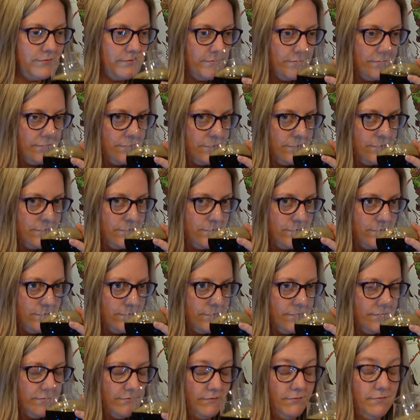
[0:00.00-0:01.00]

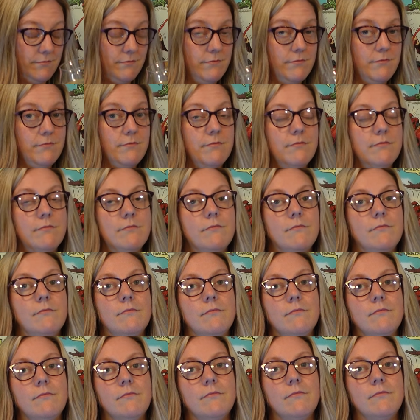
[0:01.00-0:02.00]

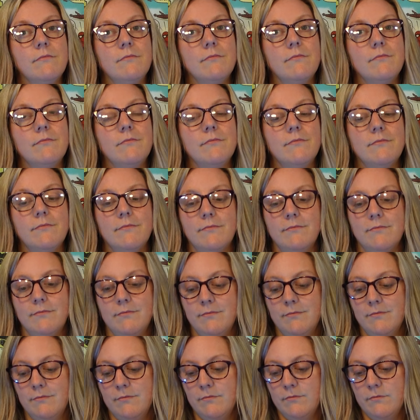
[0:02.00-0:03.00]

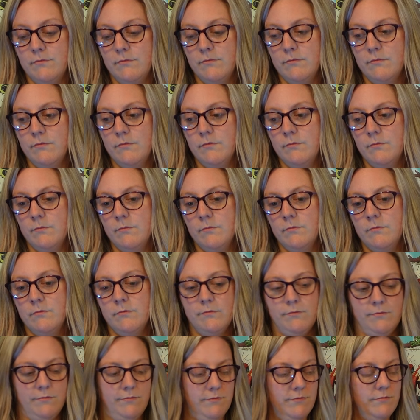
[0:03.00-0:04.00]

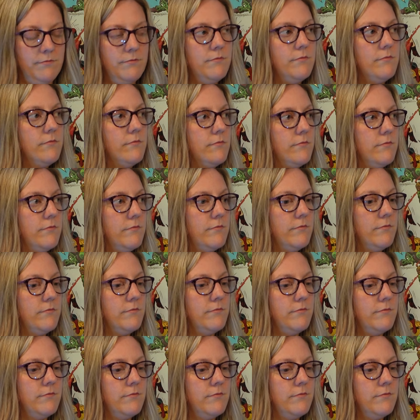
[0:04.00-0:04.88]
This person isn't speaking.